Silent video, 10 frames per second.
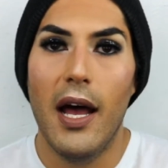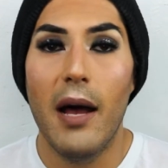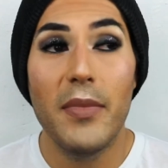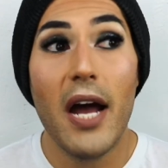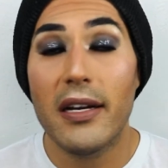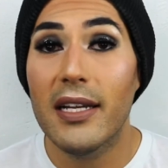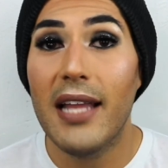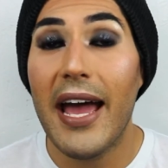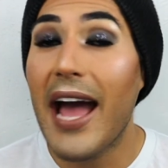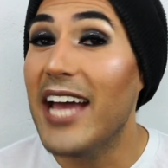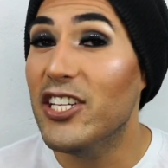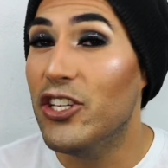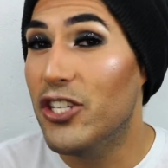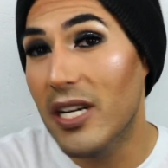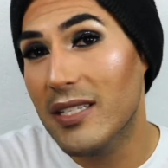I'm not gonna lie, I
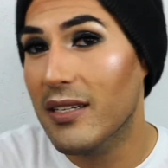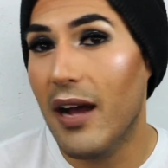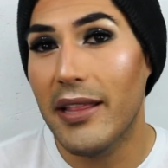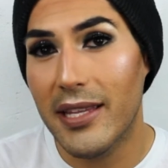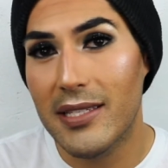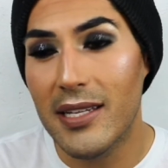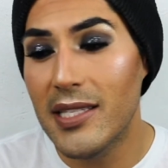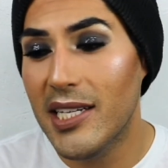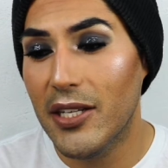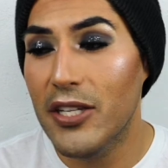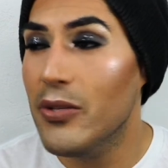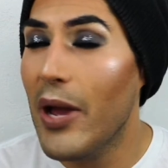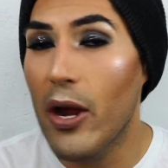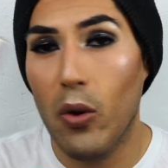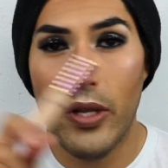just got this concealer, so
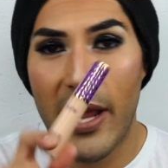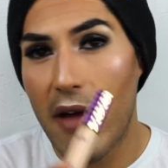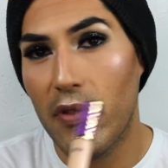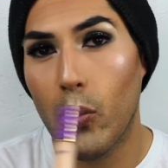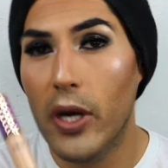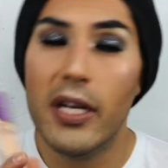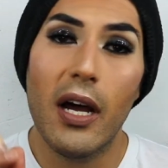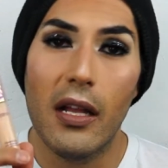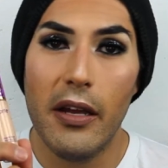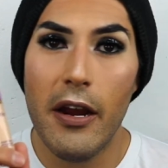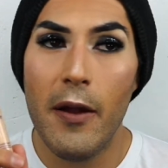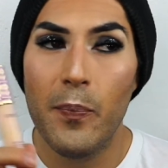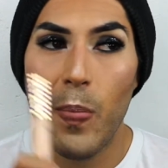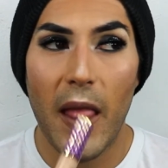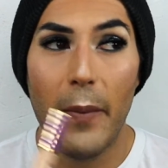I only have the one color,
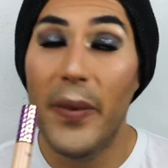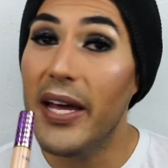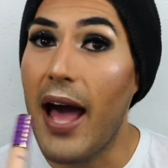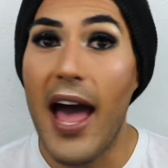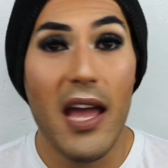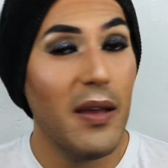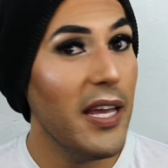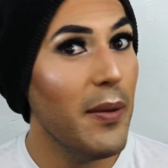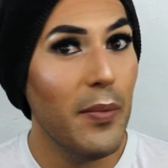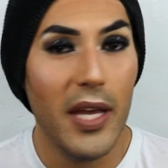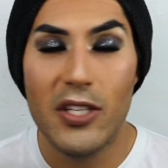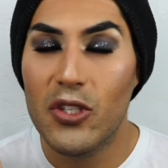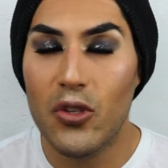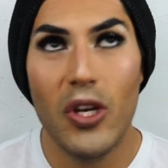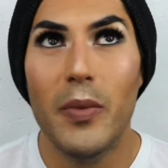but I am
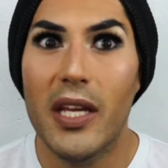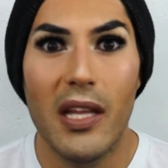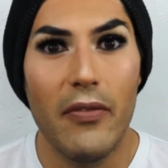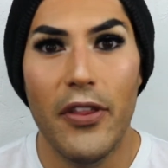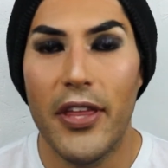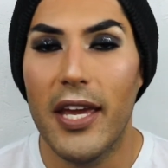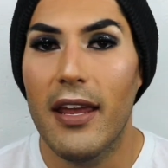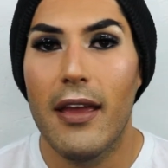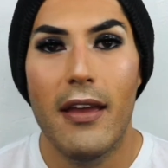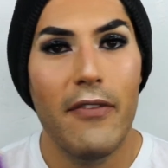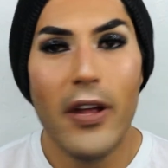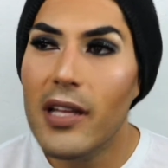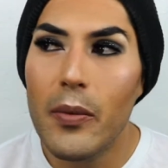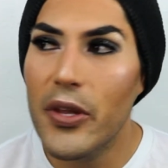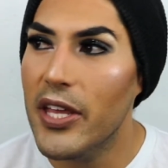extremely in love with it. Fell
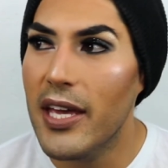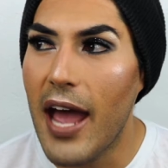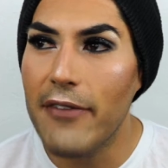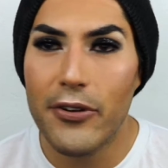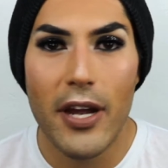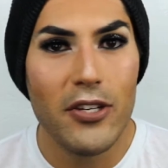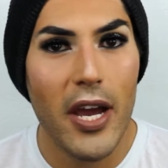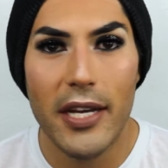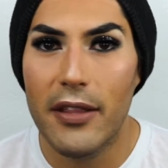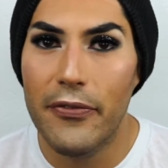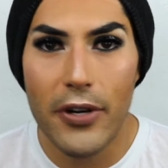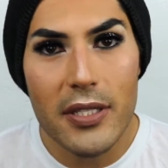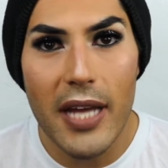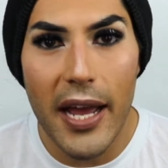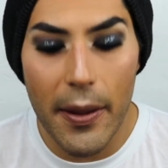in love with it after I tried it the
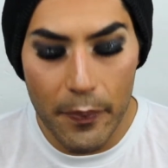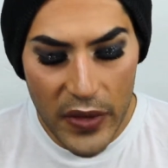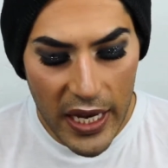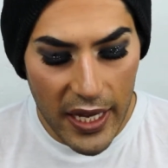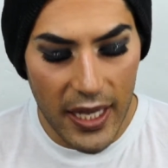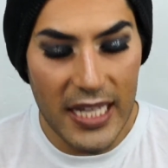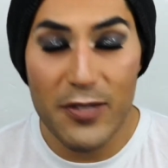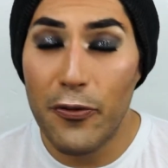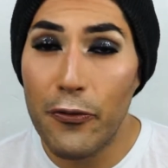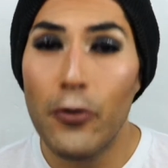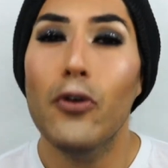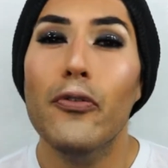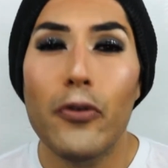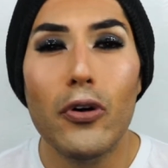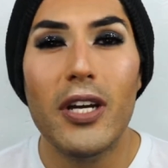first time. It's full
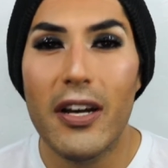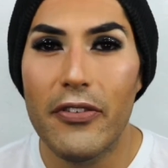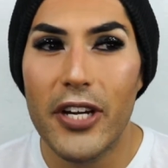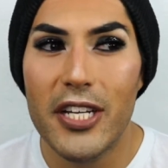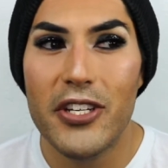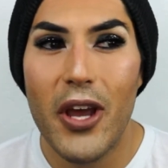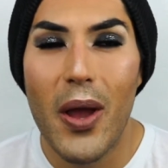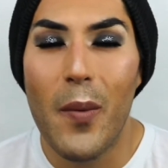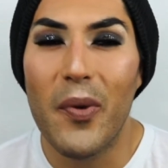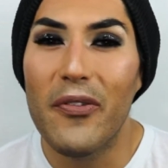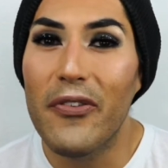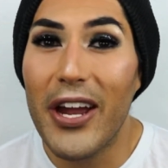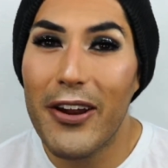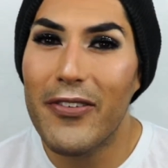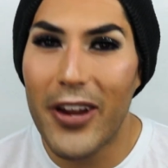coverage, but
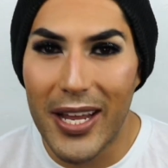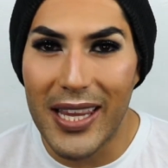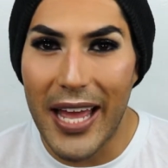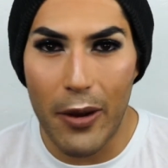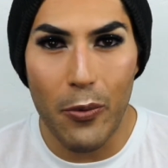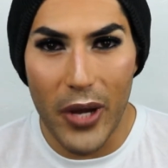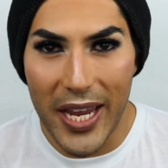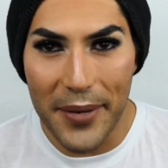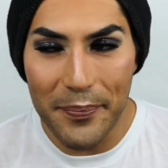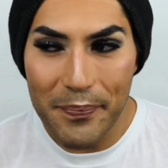very, very lightweight.